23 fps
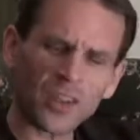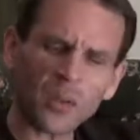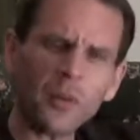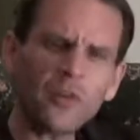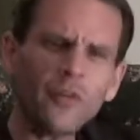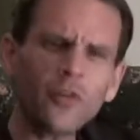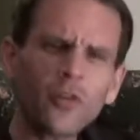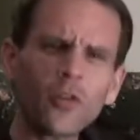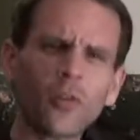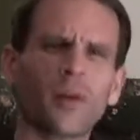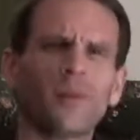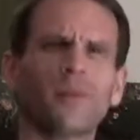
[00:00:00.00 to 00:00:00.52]

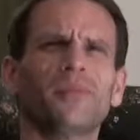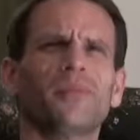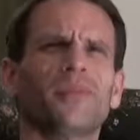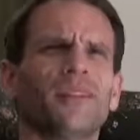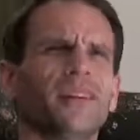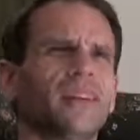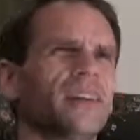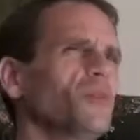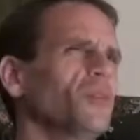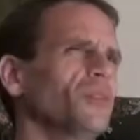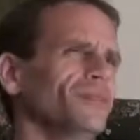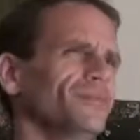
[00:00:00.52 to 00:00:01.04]
Some of you are probably
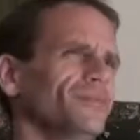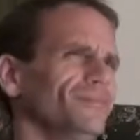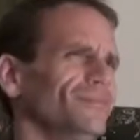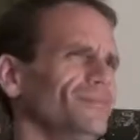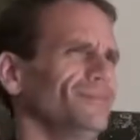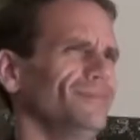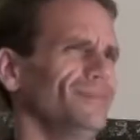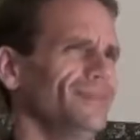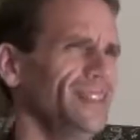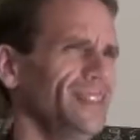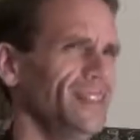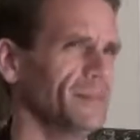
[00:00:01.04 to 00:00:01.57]
thinking, well,
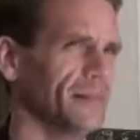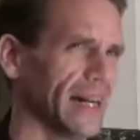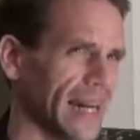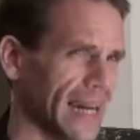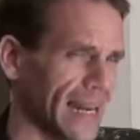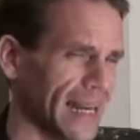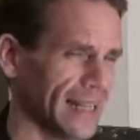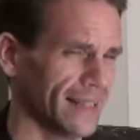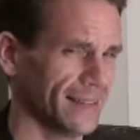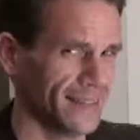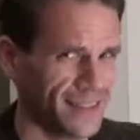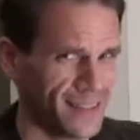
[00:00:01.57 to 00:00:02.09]
Tim,
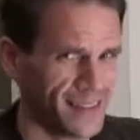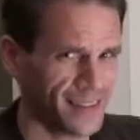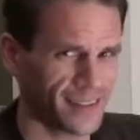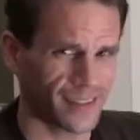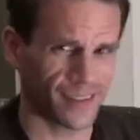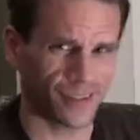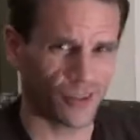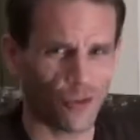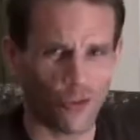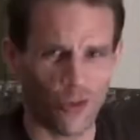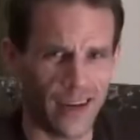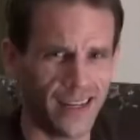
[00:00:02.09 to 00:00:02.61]
this
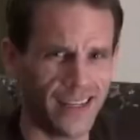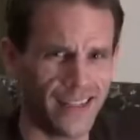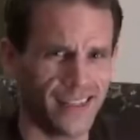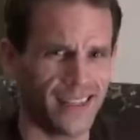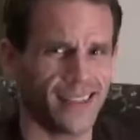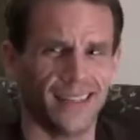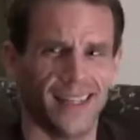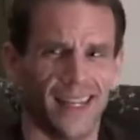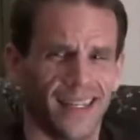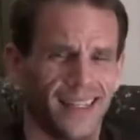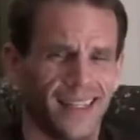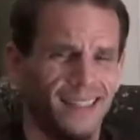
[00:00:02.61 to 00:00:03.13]
is a
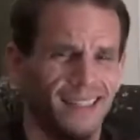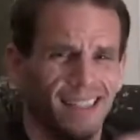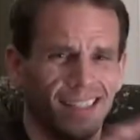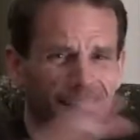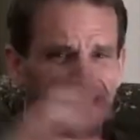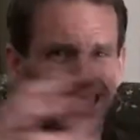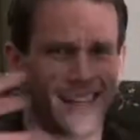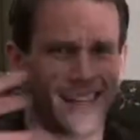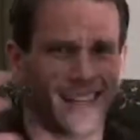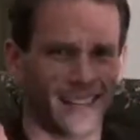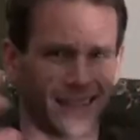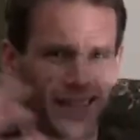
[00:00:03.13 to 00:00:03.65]
crazy like
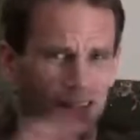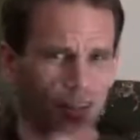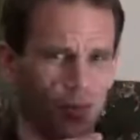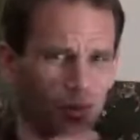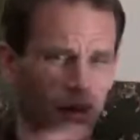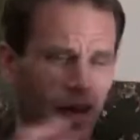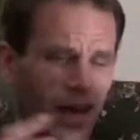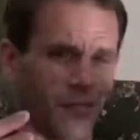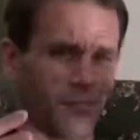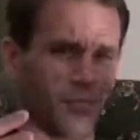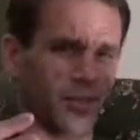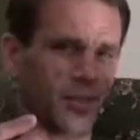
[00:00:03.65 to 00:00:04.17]
disconnect that
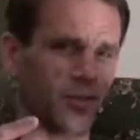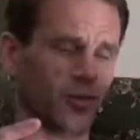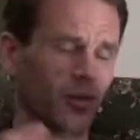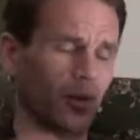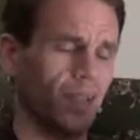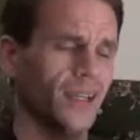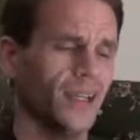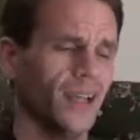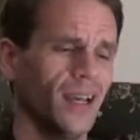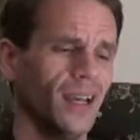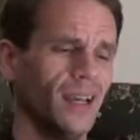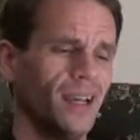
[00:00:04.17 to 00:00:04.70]
you have
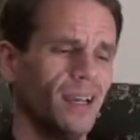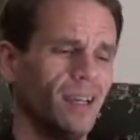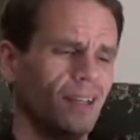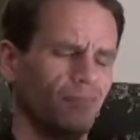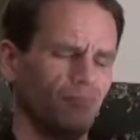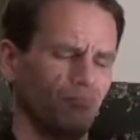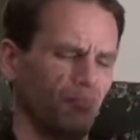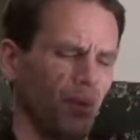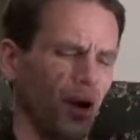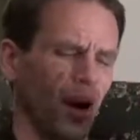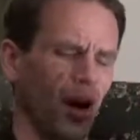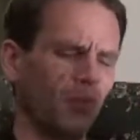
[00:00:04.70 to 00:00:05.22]
between
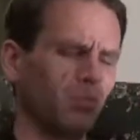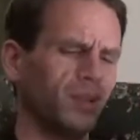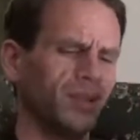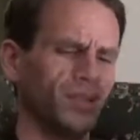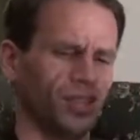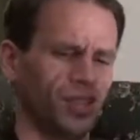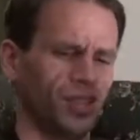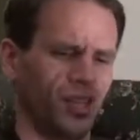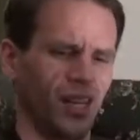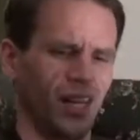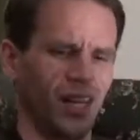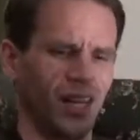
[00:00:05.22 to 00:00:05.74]

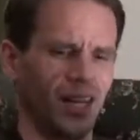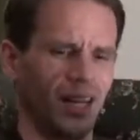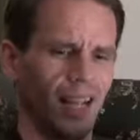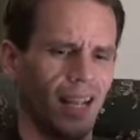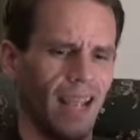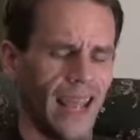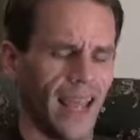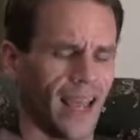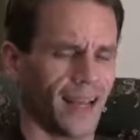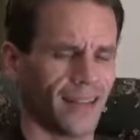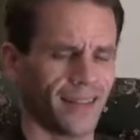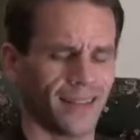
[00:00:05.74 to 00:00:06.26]

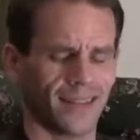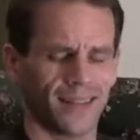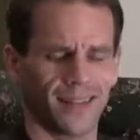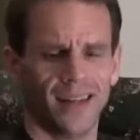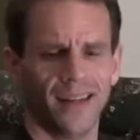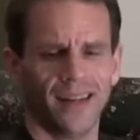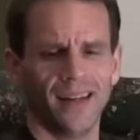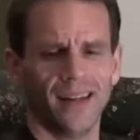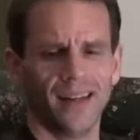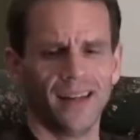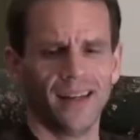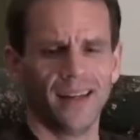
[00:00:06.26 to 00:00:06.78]
publishing and,
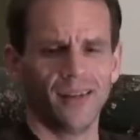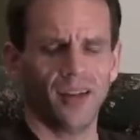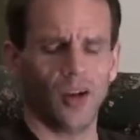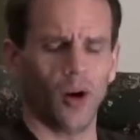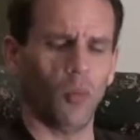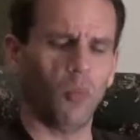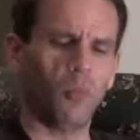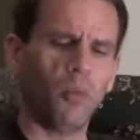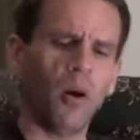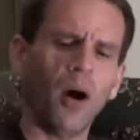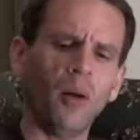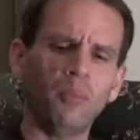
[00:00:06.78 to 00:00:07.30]

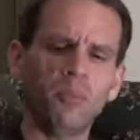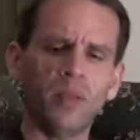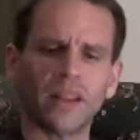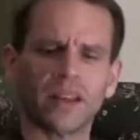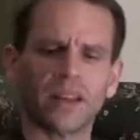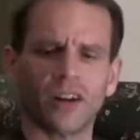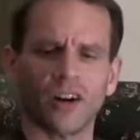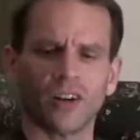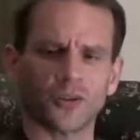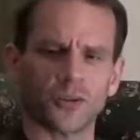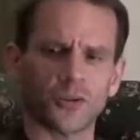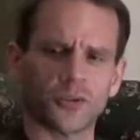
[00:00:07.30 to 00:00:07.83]

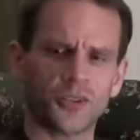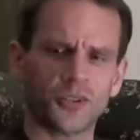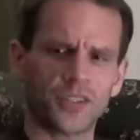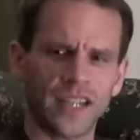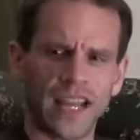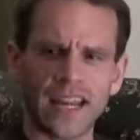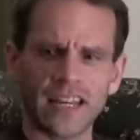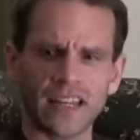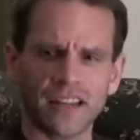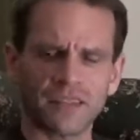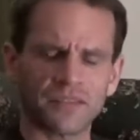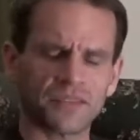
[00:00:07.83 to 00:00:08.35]
public
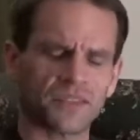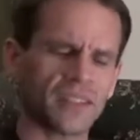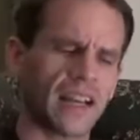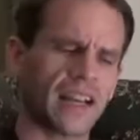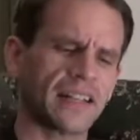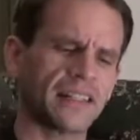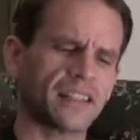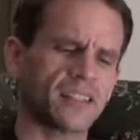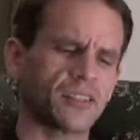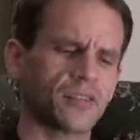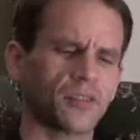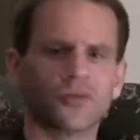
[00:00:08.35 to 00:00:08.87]
understanding of
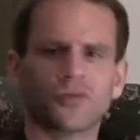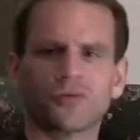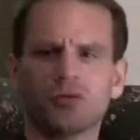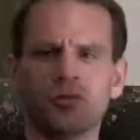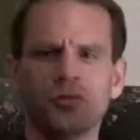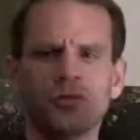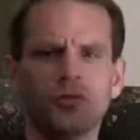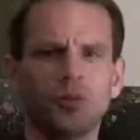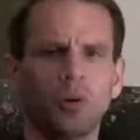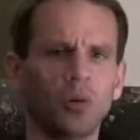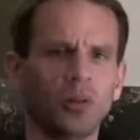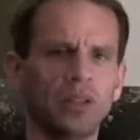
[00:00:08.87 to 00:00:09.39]
science. Those are
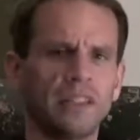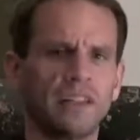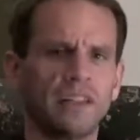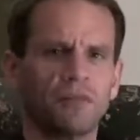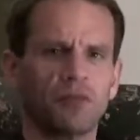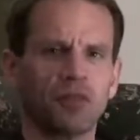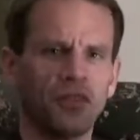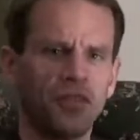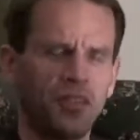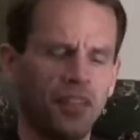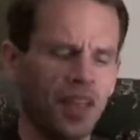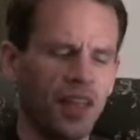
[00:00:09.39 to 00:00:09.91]
two totally
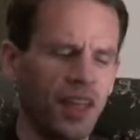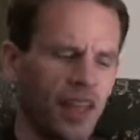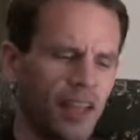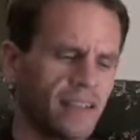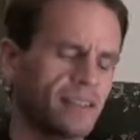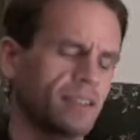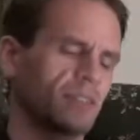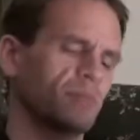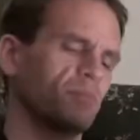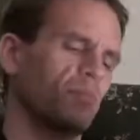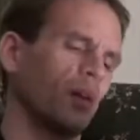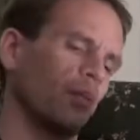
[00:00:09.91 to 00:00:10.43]
different
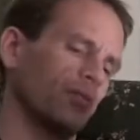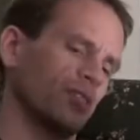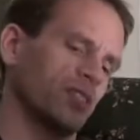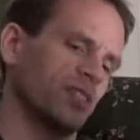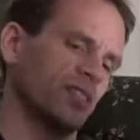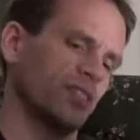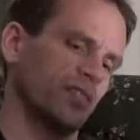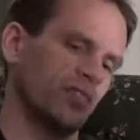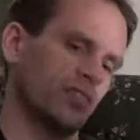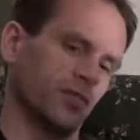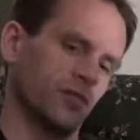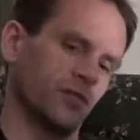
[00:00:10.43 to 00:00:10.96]
things.
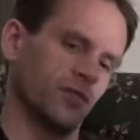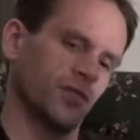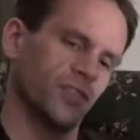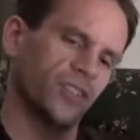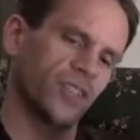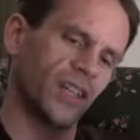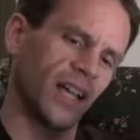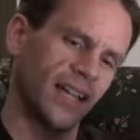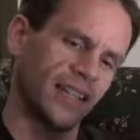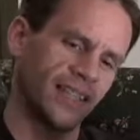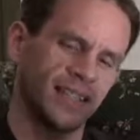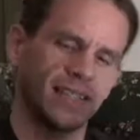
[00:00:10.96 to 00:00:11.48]
Publishing is just for
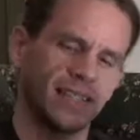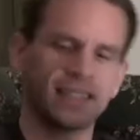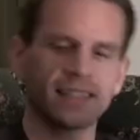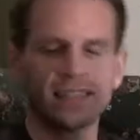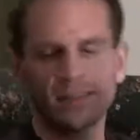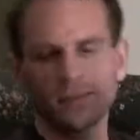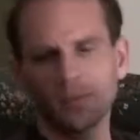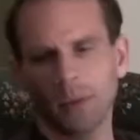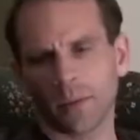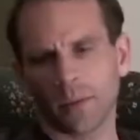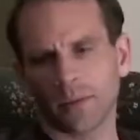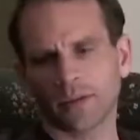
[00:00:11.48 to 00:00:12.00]

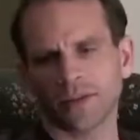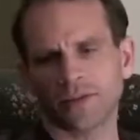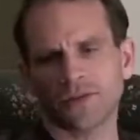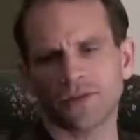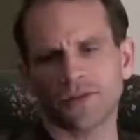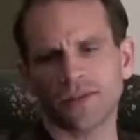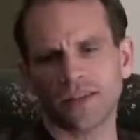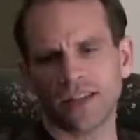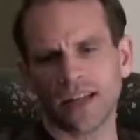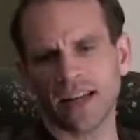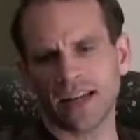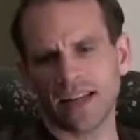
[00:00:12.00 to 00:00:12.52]
scientists. Public
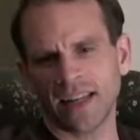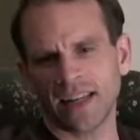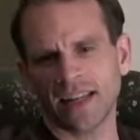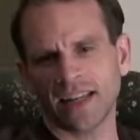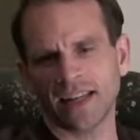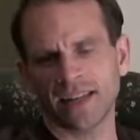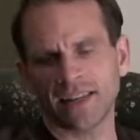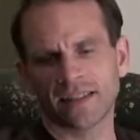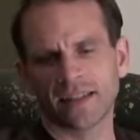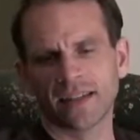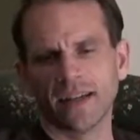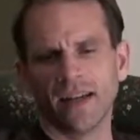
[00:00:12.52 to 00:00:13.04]

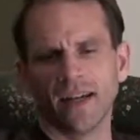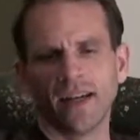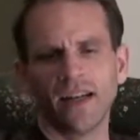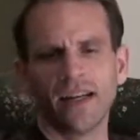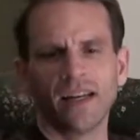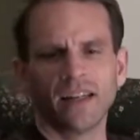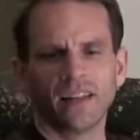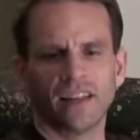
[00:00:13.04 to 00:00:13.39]
understanding is